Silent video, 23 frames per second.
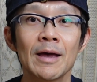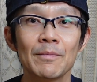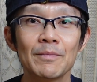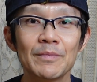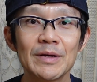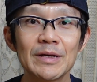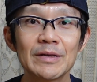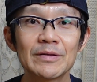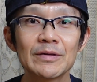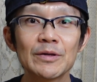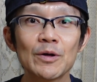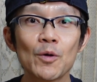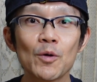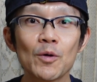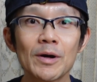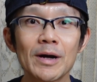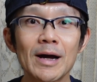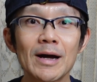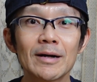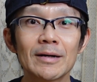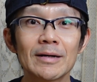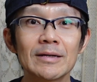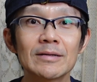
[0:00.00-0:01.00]
Mizu
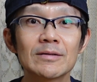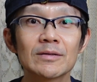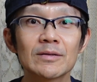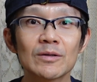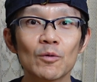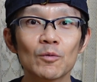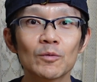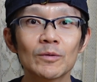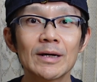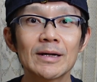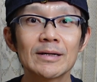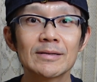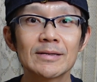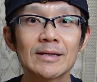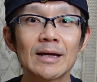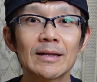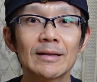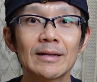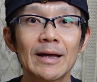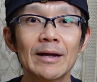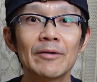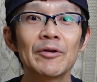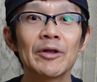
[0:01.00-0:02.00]
Yokan is softer
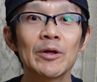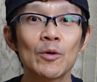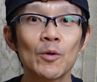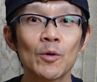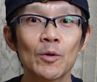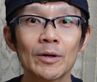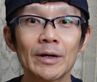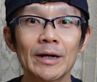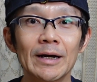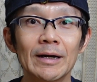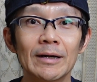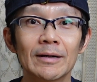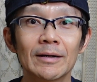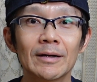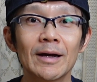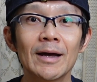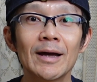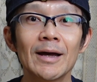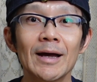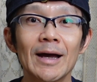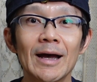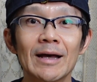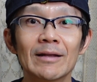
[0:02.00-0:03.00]
than neri Yokan,
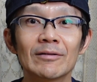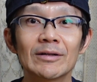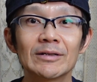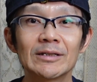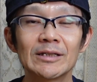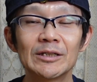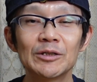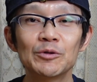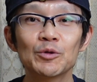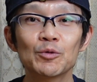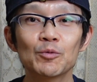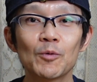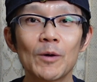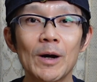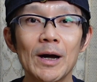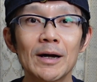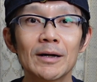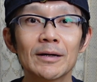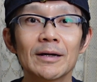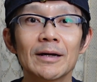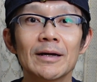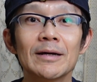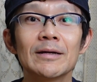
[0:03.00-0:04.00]
and the chilled
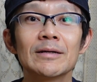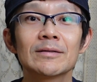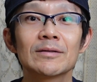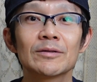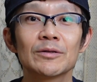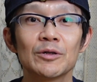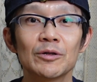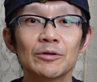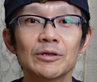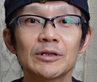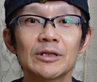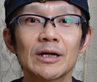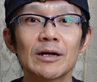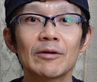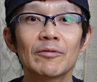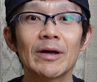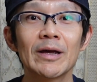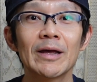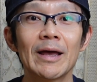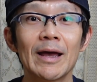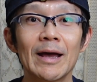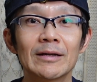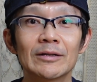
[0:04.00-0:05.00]
one is
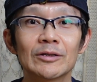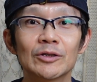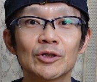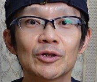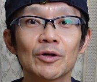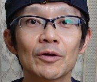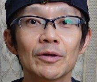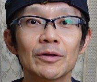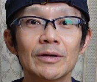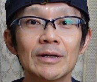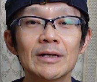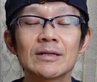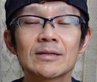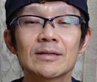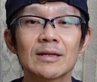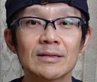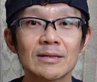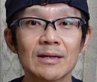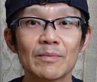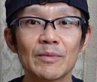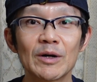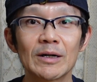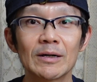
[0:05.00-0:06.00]
usually enjoyed in the
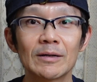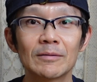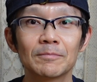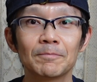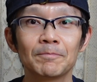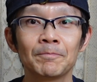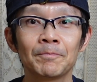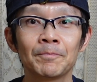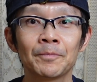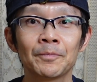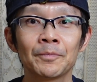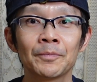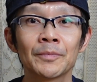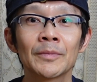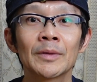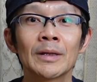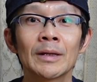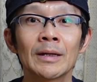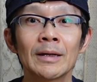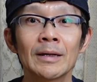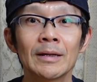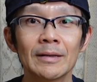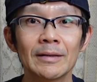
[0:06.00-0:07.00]
summer.
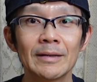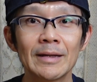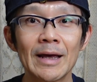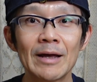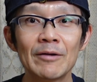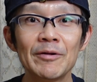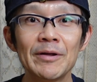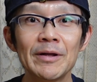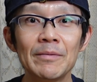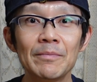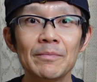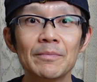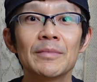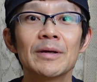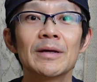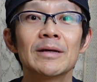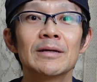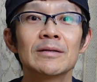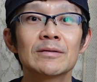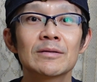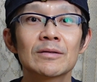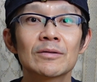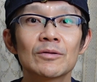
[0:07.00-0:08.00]
Neri
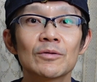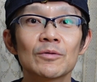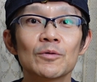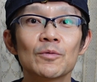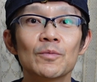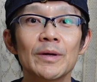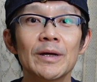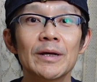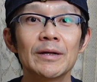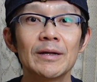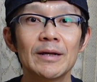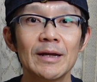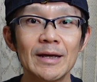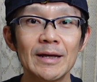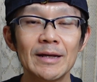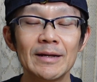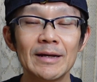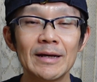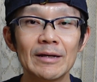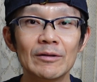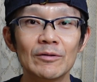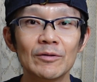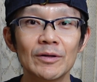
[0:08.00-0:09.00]
means to be
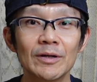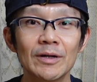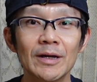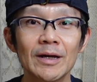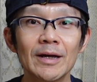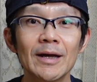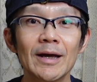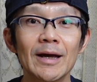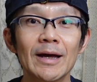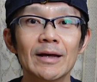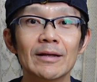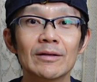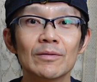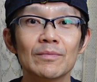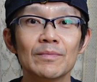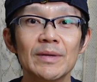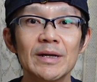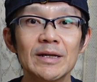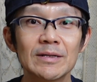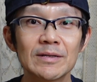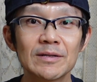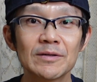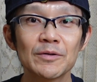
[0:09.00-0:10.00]
kneaded, and
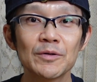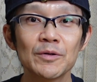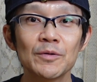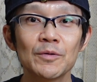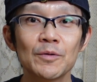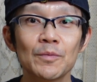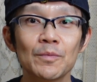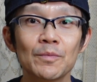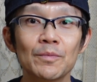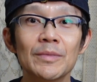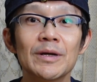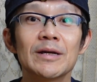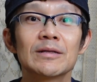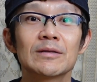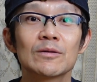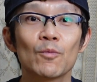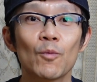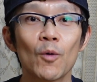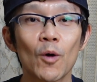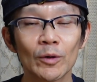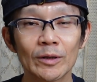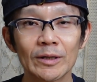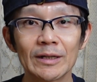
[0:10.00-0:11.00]
mizu means
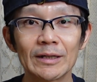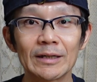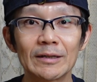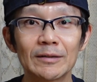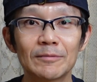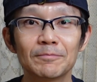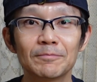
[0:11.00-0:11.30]
water.